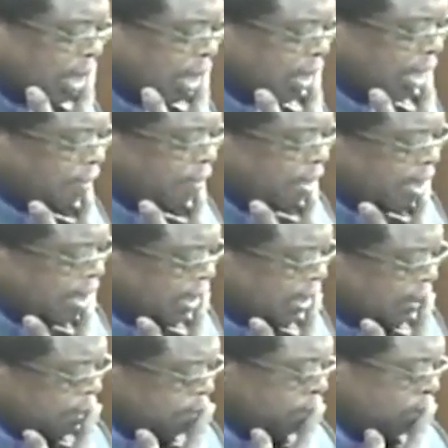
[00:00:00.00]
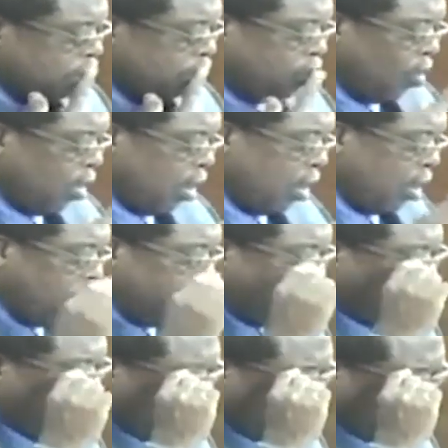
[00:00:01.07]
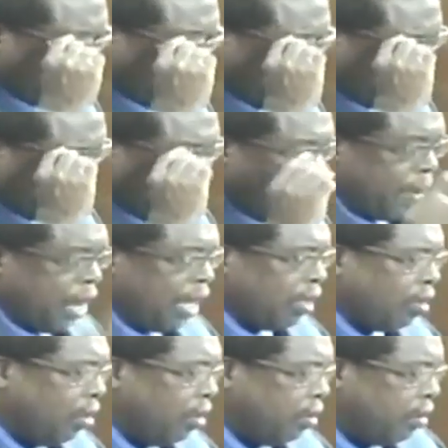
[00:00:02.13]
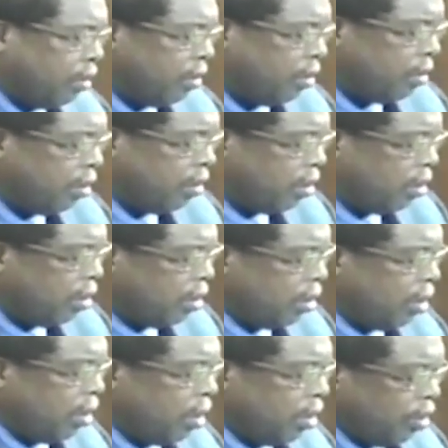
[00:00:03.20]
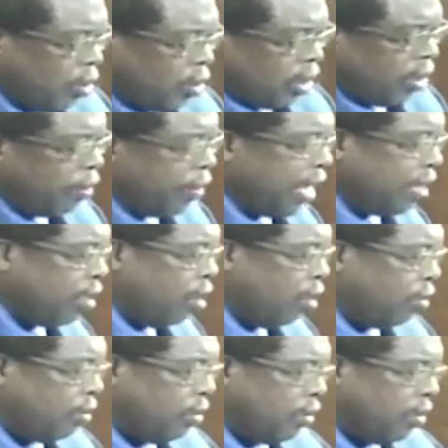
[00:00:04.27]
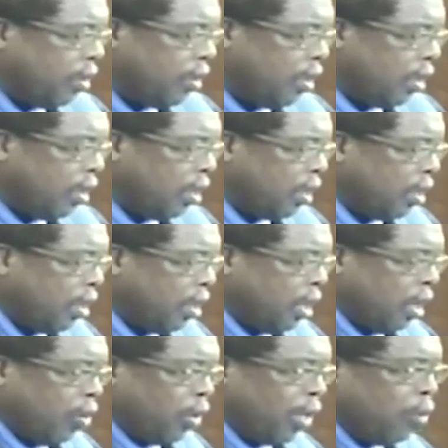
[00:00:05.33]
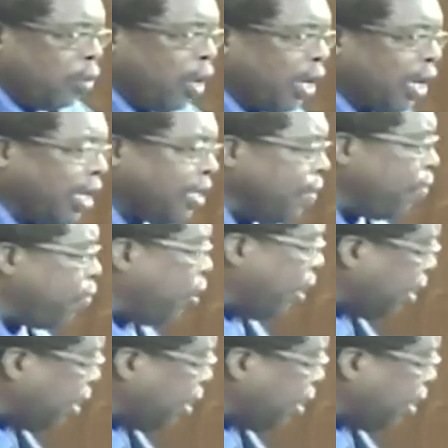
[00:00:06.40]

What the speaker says: Davis at Jamalco during the meltdown, when the workers impressed